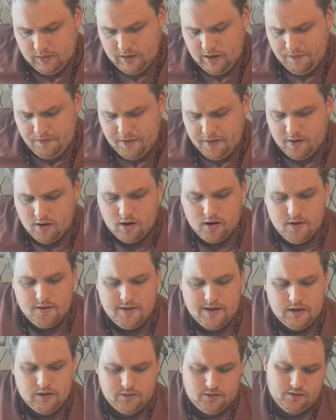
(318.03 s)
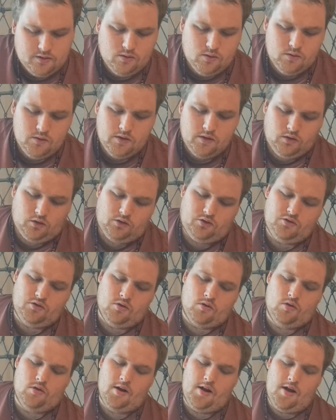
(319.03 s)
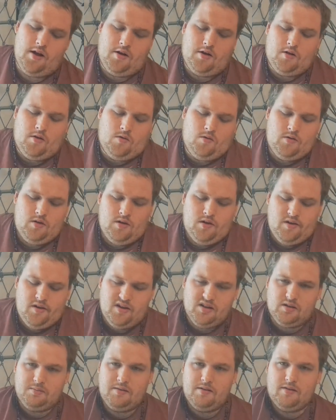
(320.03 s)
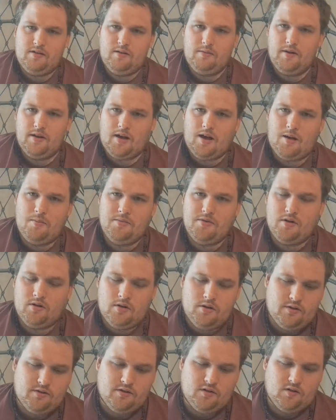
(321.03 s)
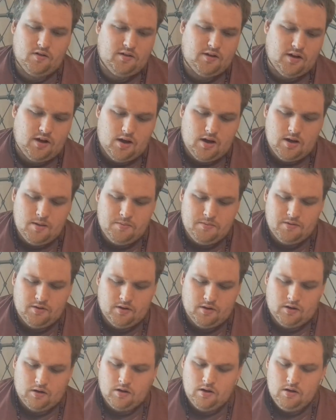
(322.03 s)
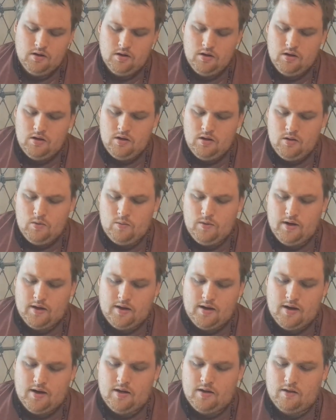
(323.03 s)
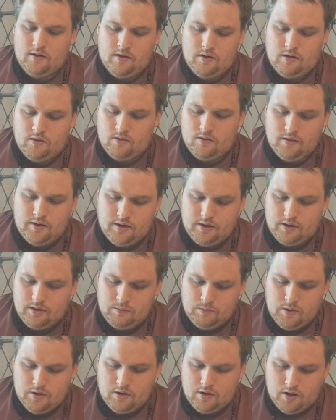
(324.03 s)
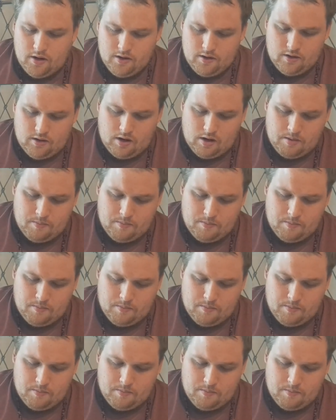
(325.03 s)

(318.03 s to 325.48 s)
Every card tells its own little story, especially when it comes out at certain times and when it kind of, and whatnot.